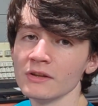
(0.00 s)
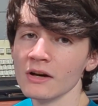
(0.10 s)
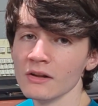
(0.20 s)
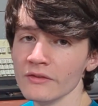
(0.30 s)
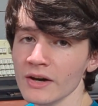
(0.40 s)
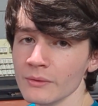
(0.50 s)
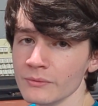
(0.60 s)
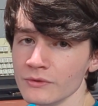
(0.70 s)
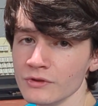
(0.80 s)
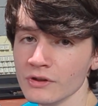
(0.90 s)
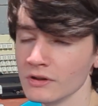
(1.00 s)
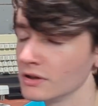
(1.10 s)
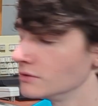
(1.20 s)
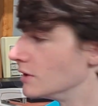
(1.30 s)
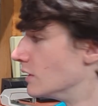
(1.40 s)
All of that took
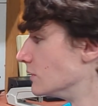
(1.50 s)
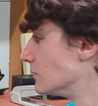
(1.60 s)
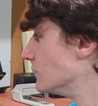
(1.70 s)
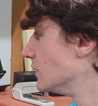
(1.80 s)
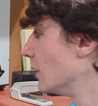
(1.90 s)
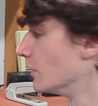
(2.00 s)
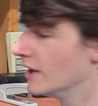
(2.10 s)
a couple